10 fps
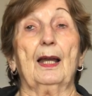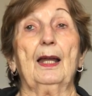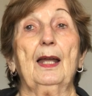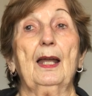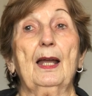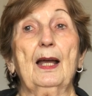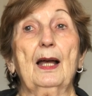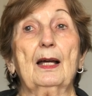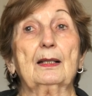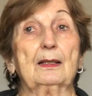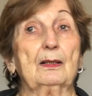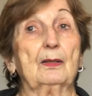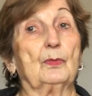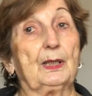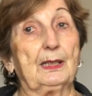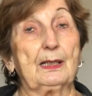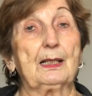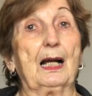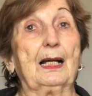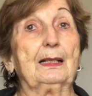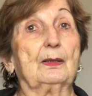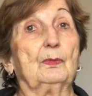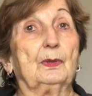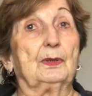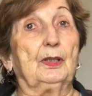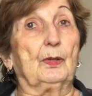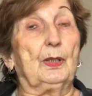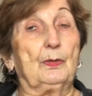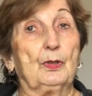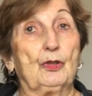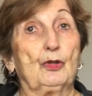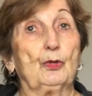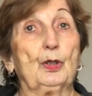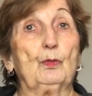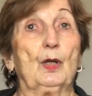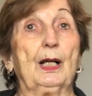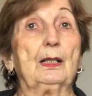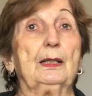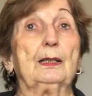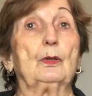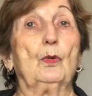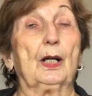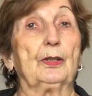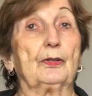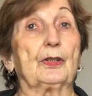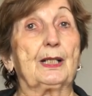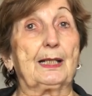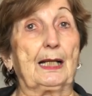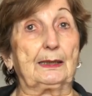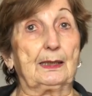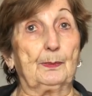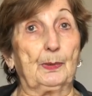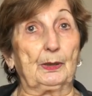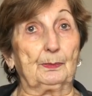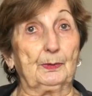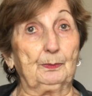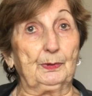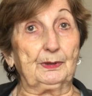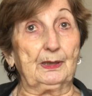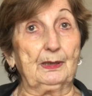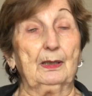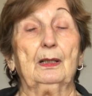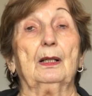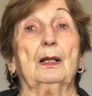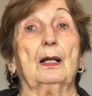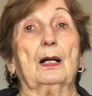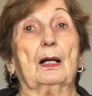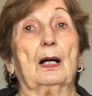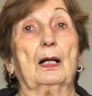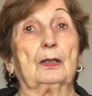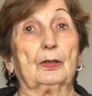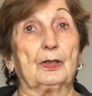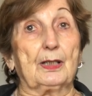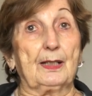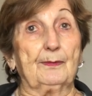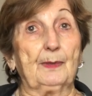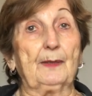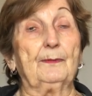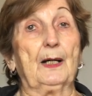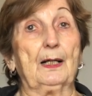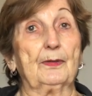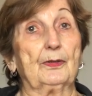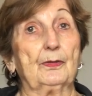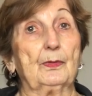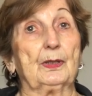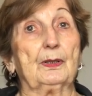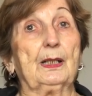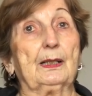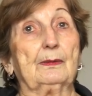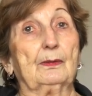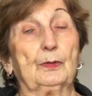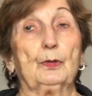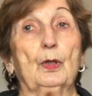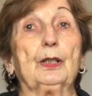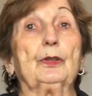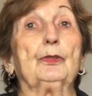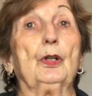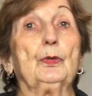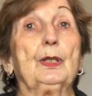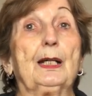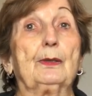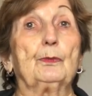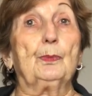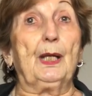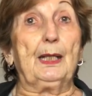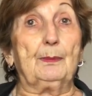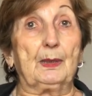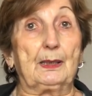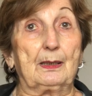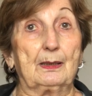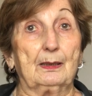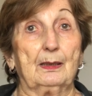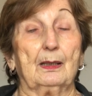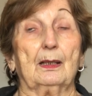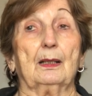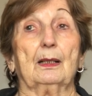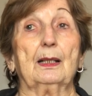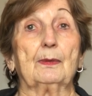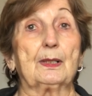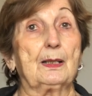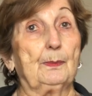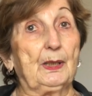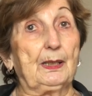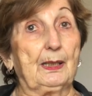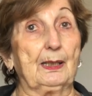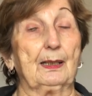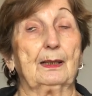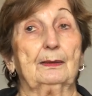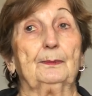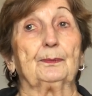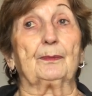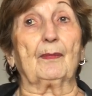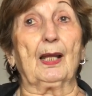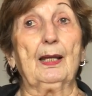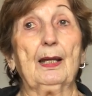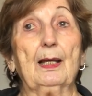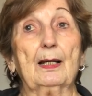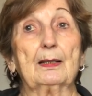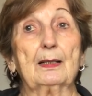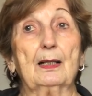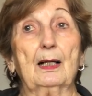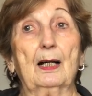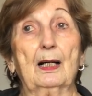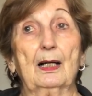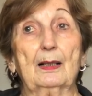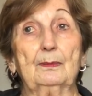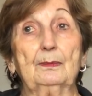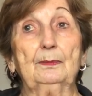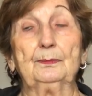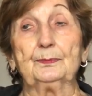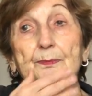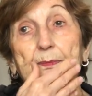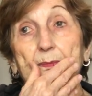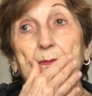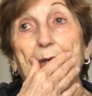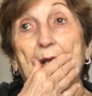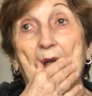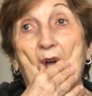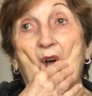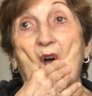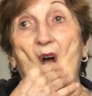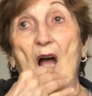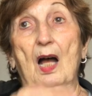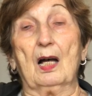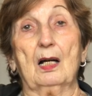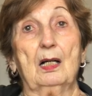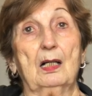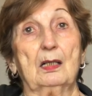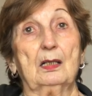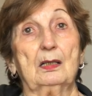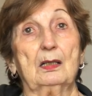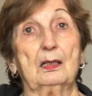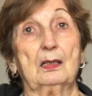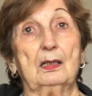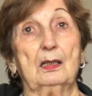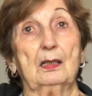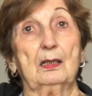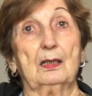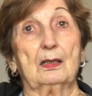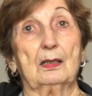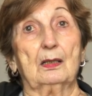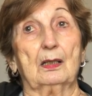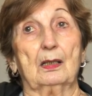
And we decided, he was doing well. He acquired a second apartment building, courtesy of my father, that required no down payment. That was the big thing. And How many apartment buildings did your father own?